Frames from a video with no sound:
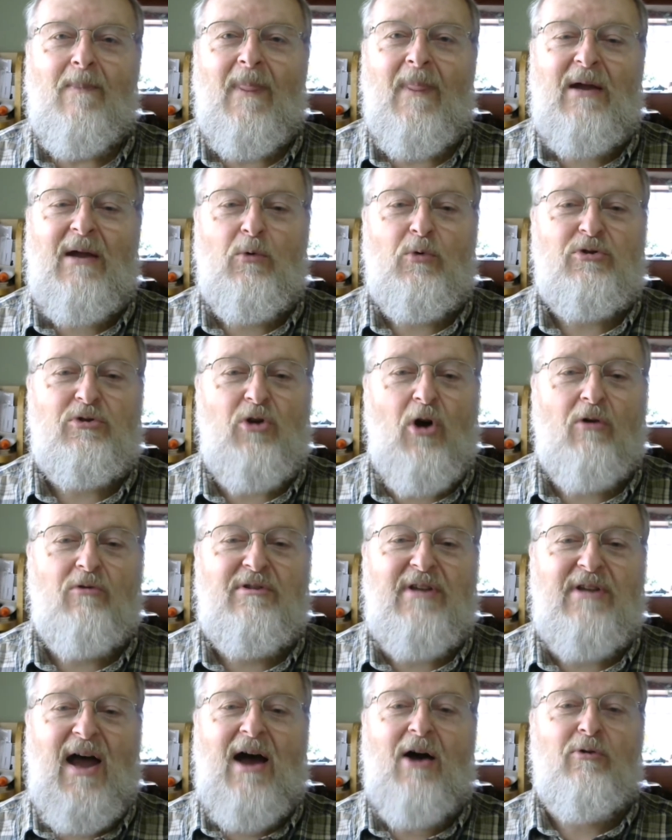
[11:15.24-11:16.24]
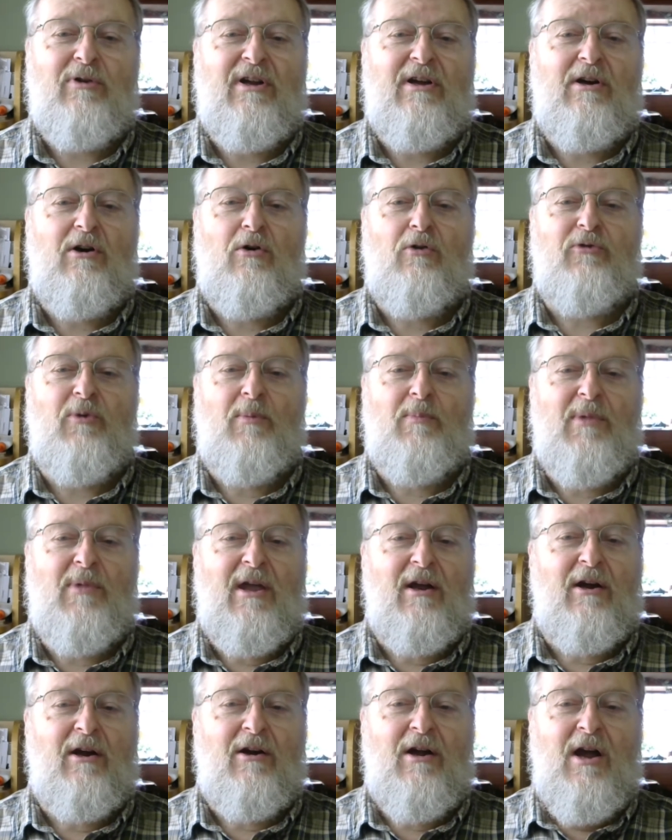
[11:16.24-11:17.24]
And it was all downhill from
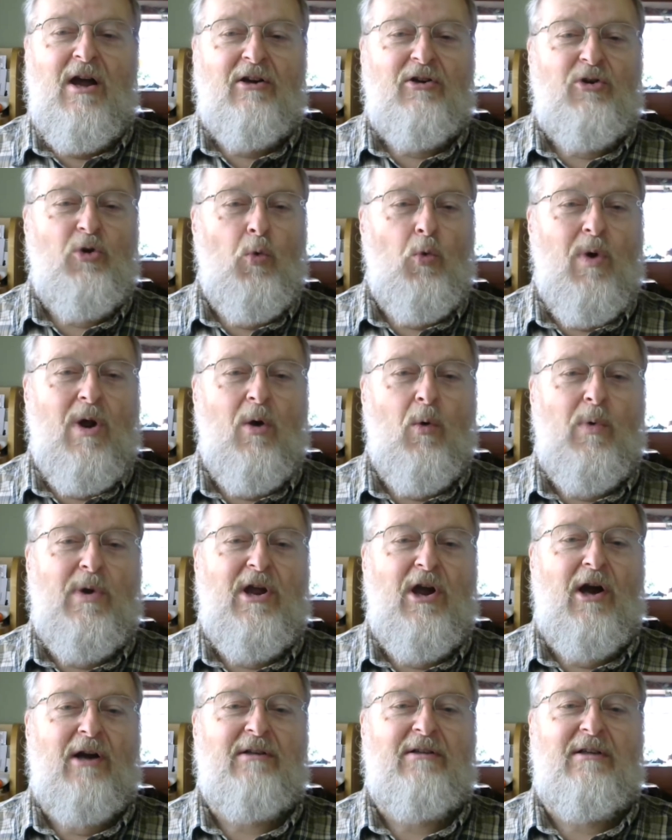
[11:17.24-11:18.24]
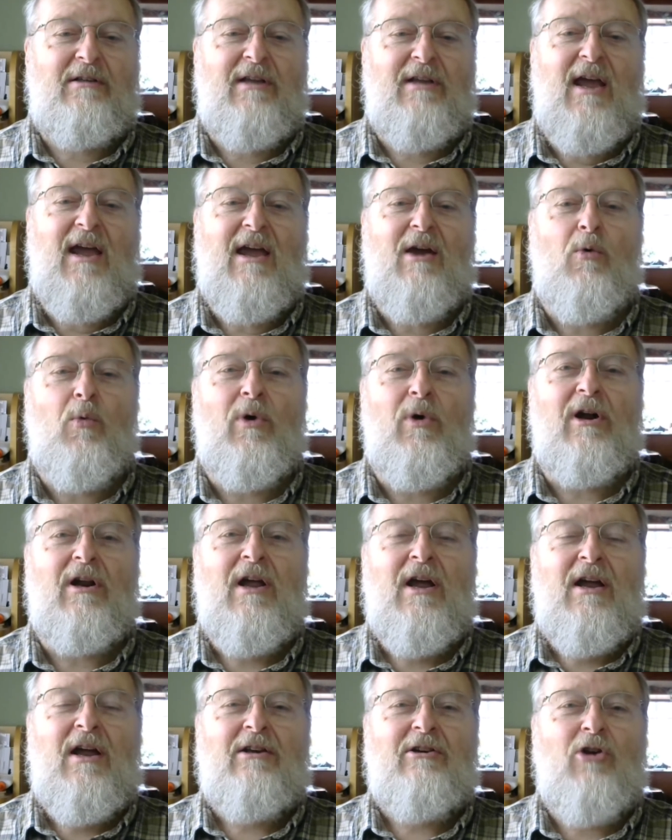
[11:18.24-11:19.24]
there to where we are today, where
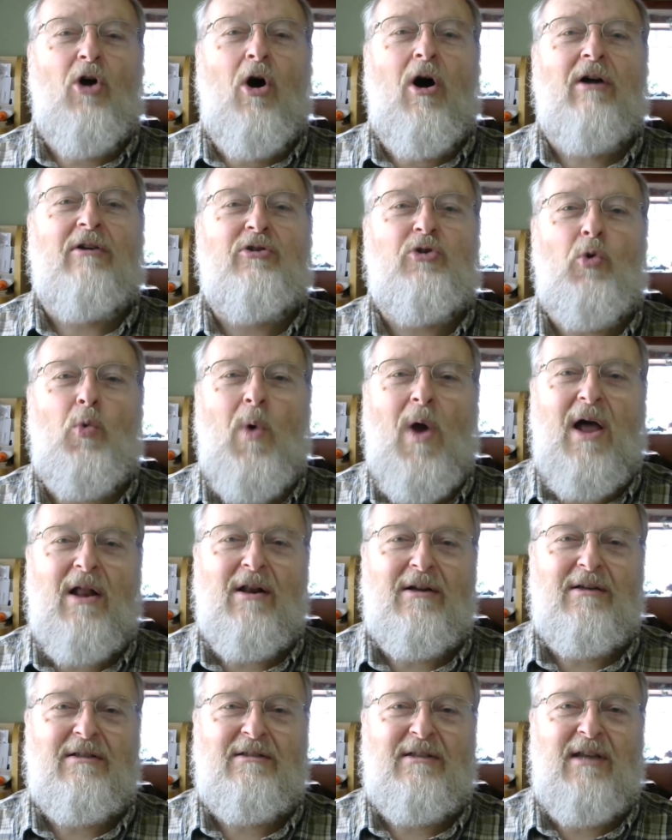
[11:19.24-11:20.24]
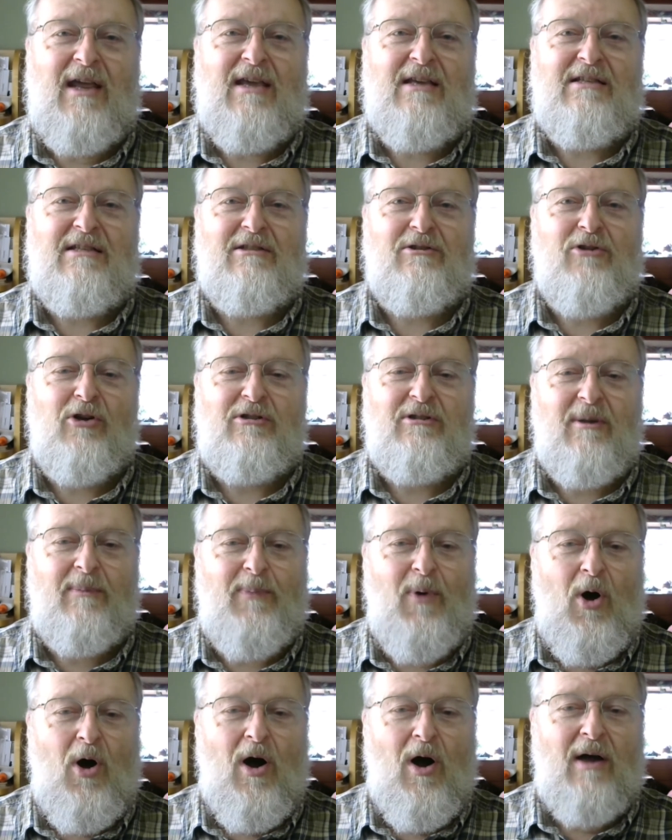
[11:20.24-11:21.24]
non-duality is looked
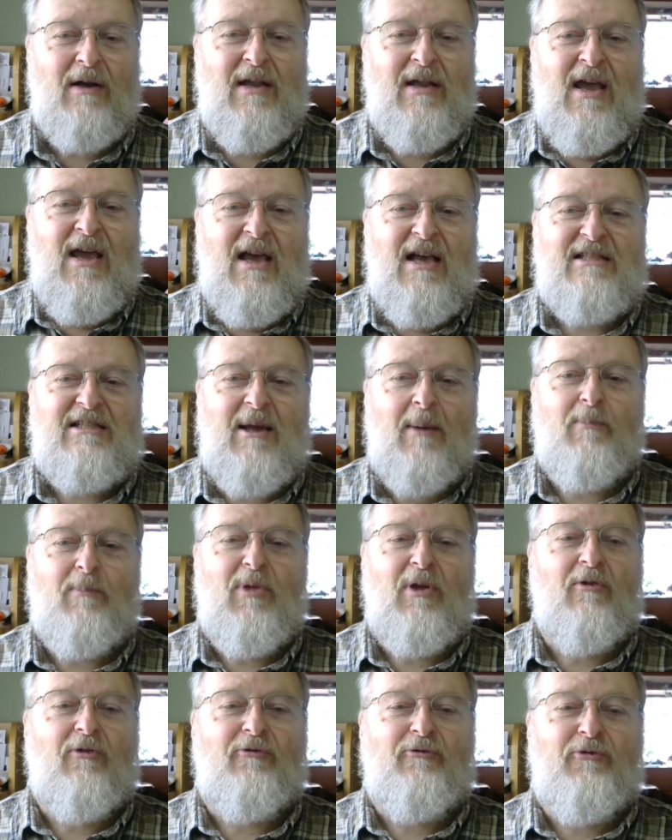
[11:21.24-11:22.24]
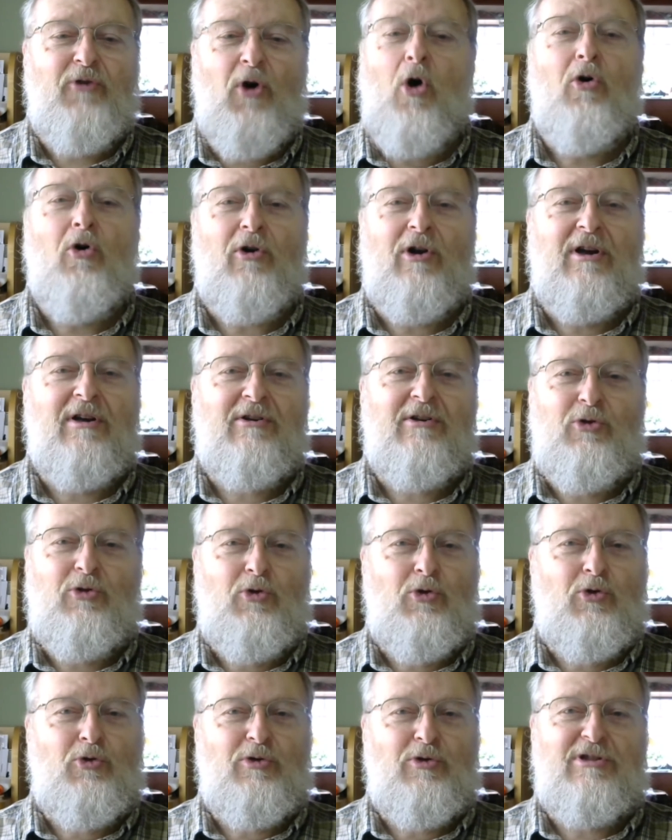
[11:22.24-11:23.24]
upon as something foreign to
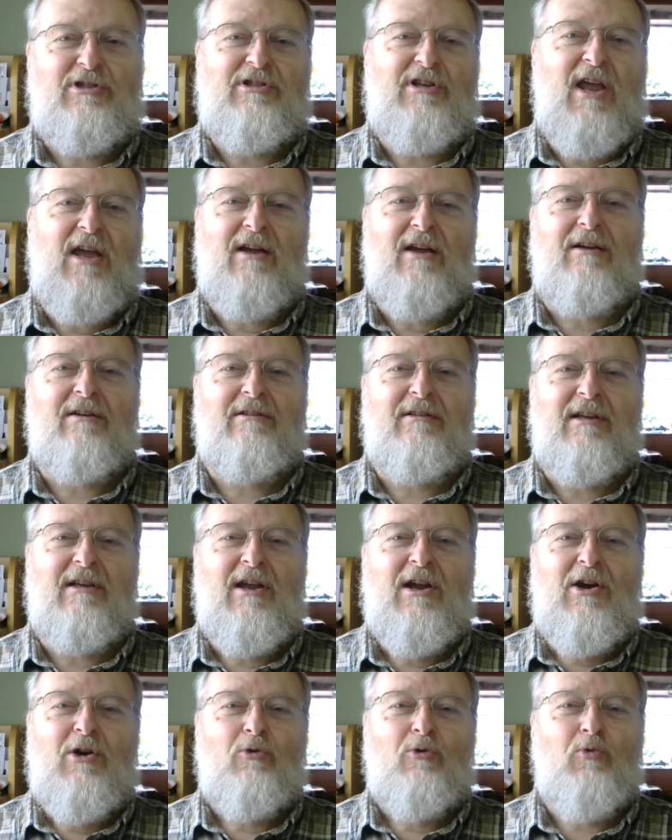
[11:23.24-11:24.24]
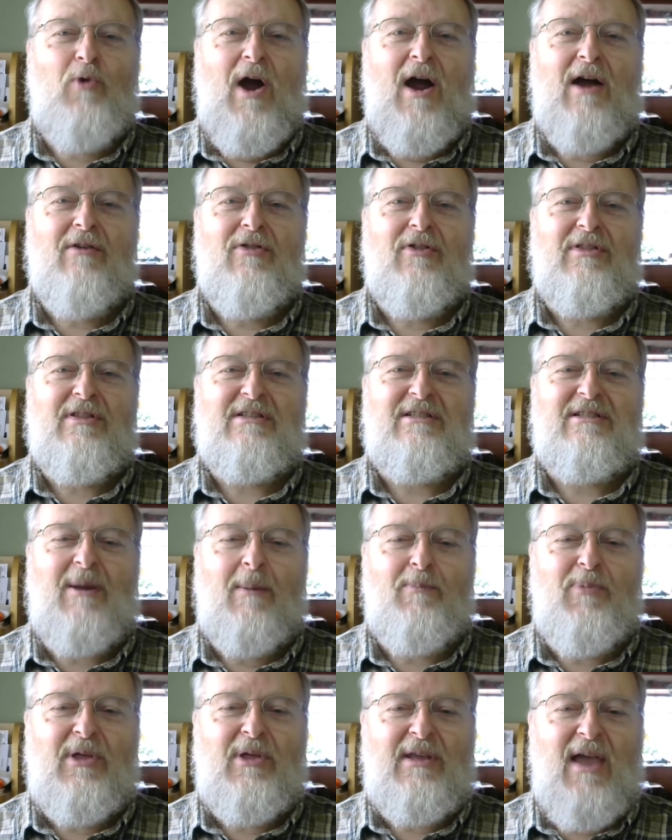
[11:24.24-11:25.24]
Christianity rather than
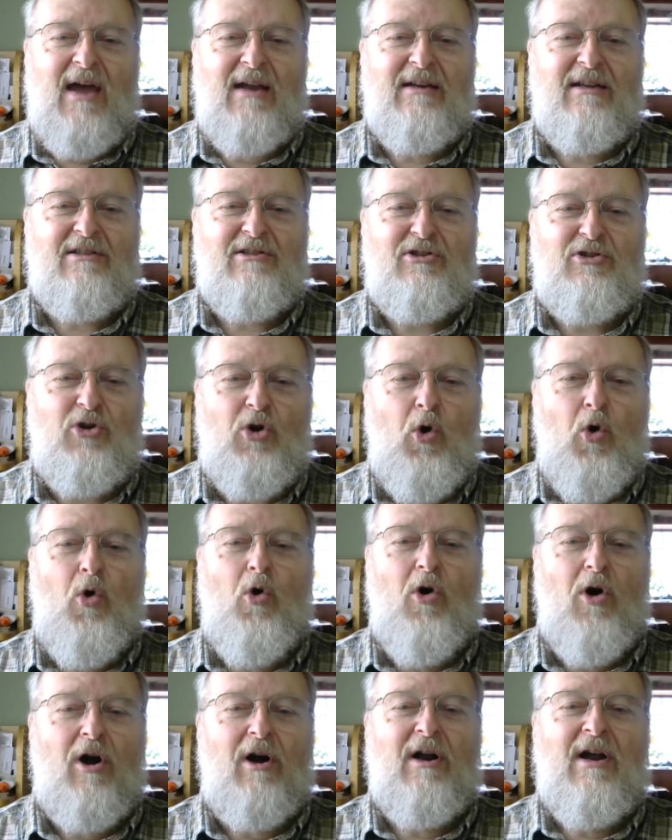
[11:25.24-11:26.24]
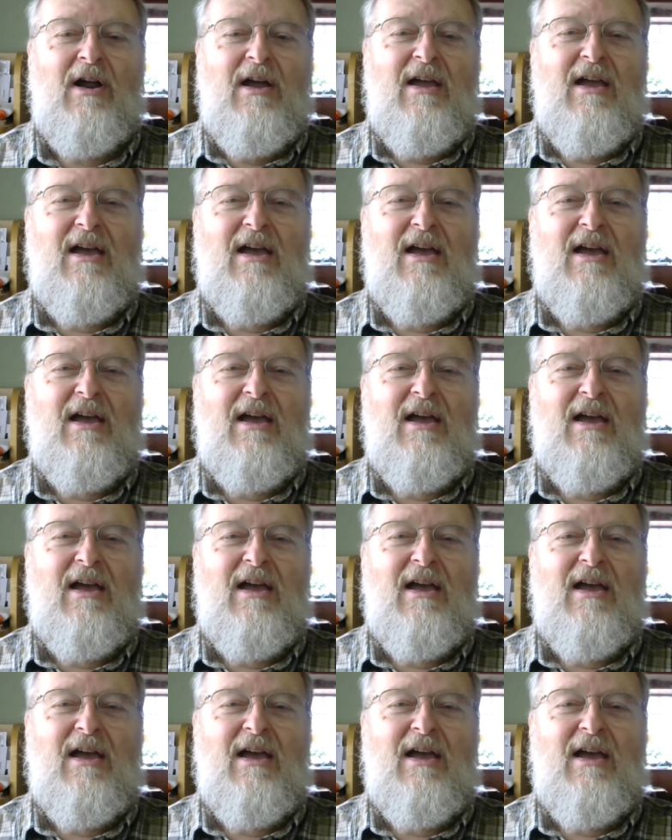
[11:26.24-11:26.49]
something at its core.